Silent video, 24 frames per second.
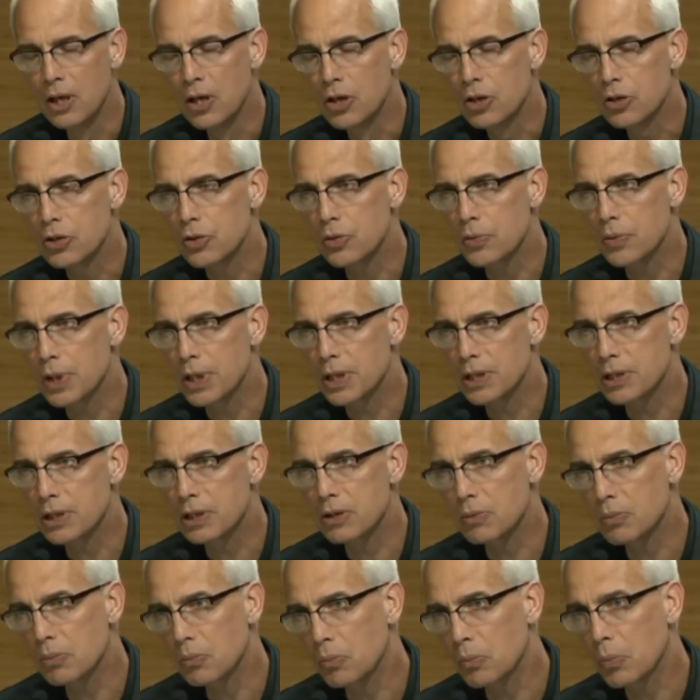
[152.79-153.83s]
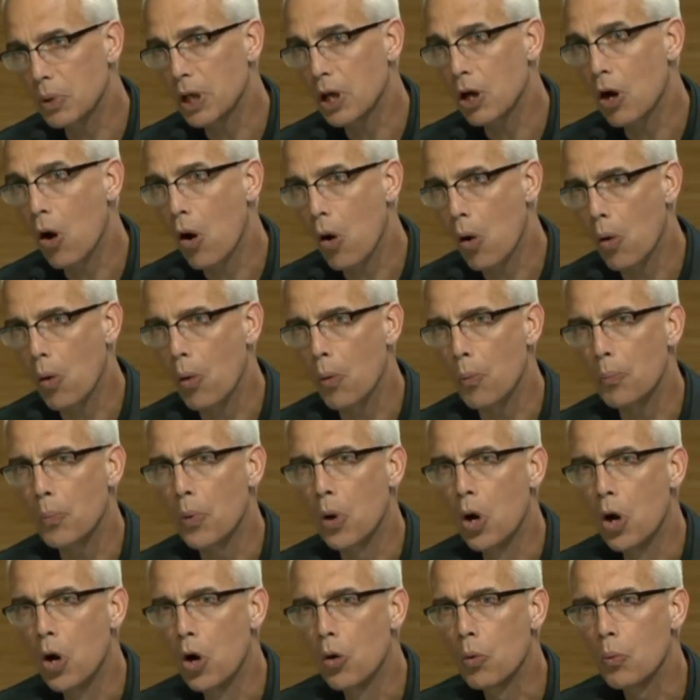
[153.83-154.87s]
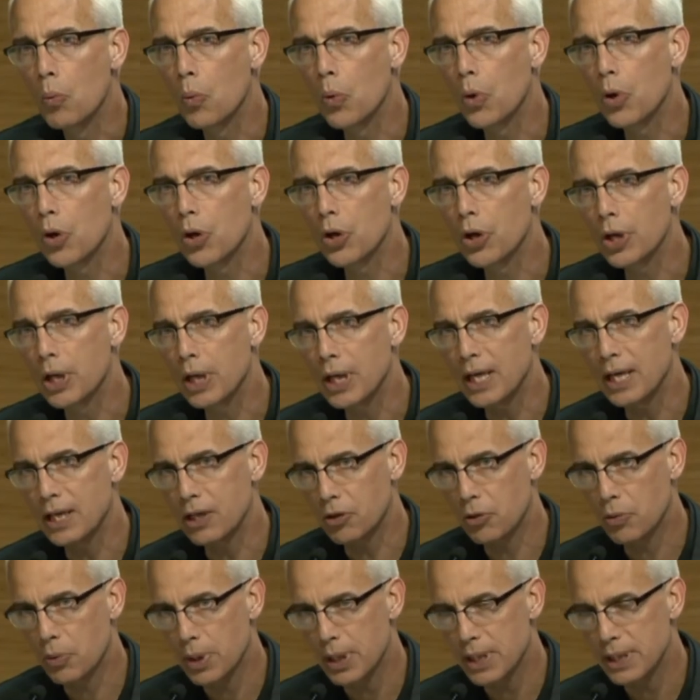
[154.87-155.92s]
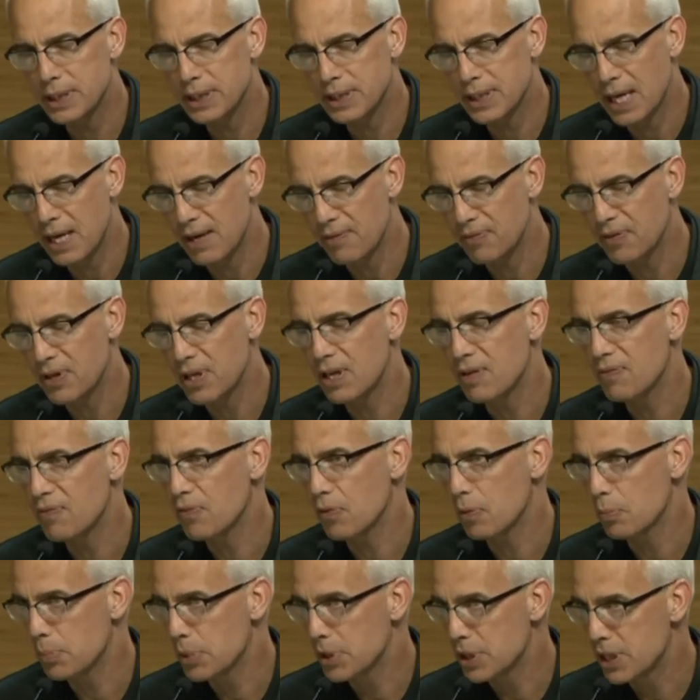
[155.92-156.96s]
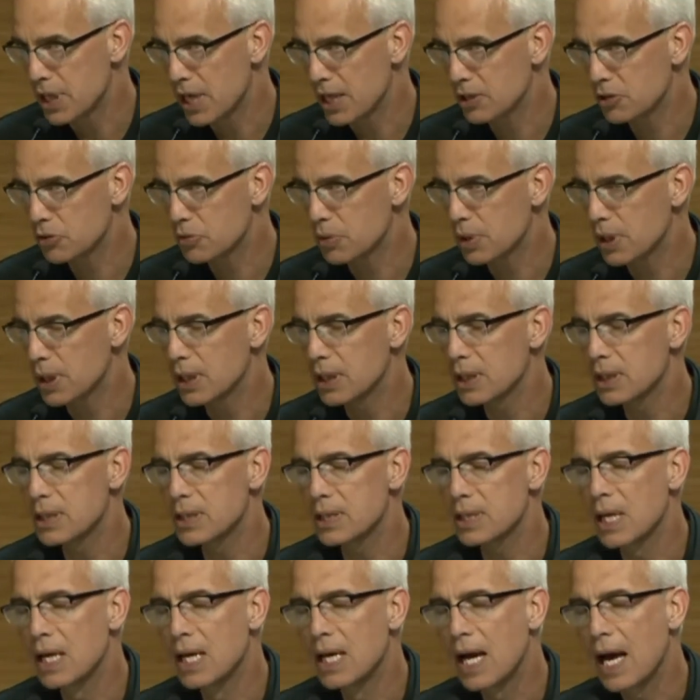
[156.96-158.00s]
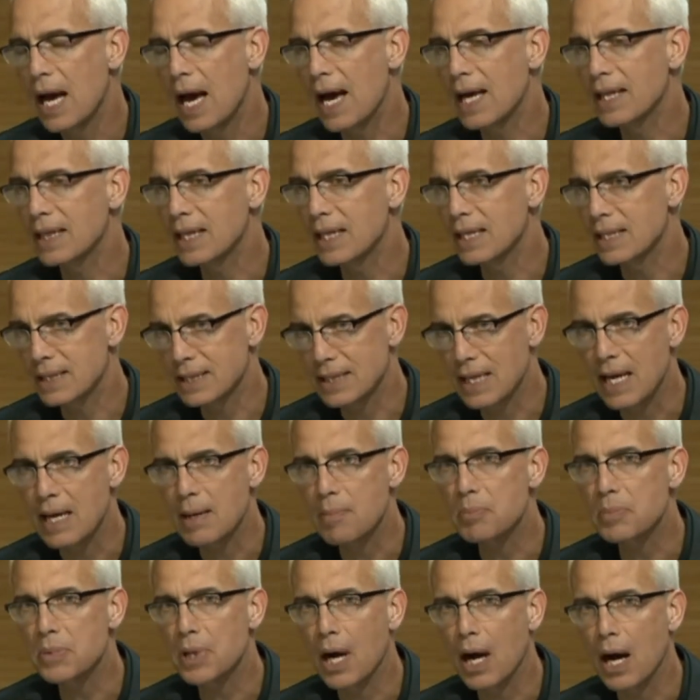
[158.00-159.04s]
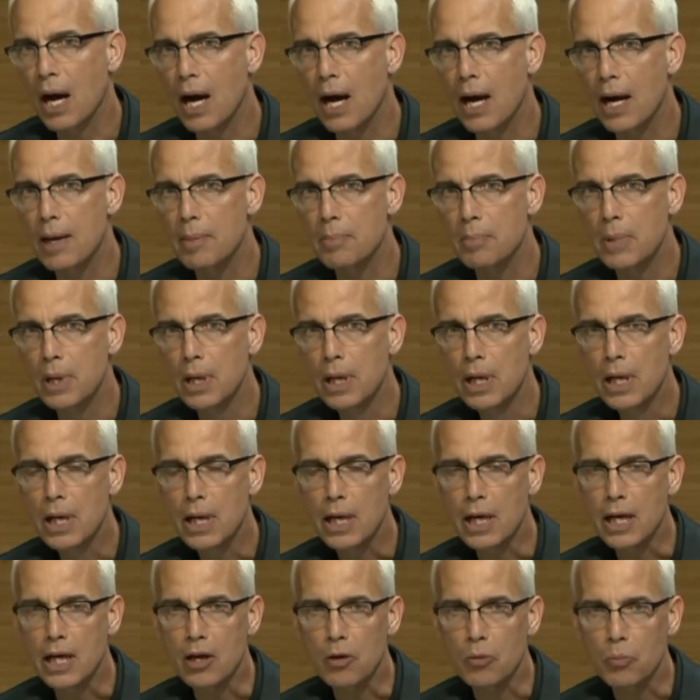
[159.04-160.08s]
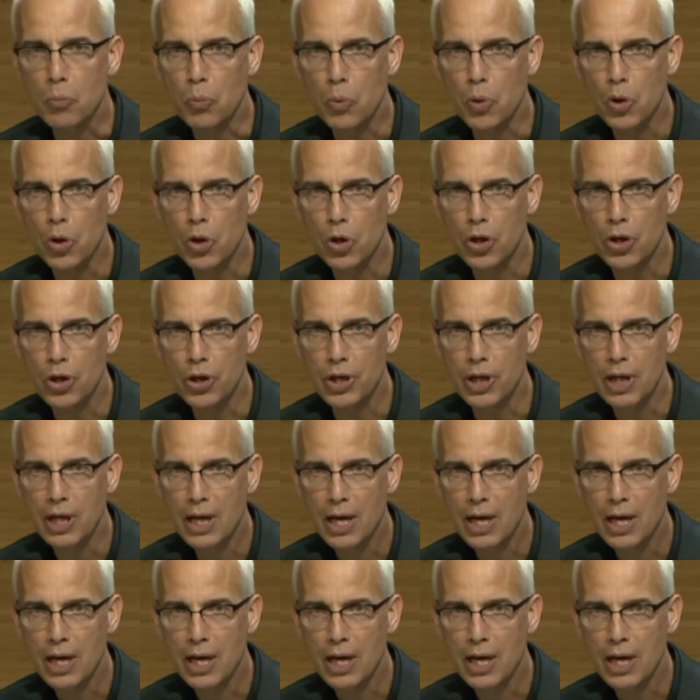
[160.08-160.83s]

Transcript: So this, we hope, would increase safety for pedestrians. At the same time, it would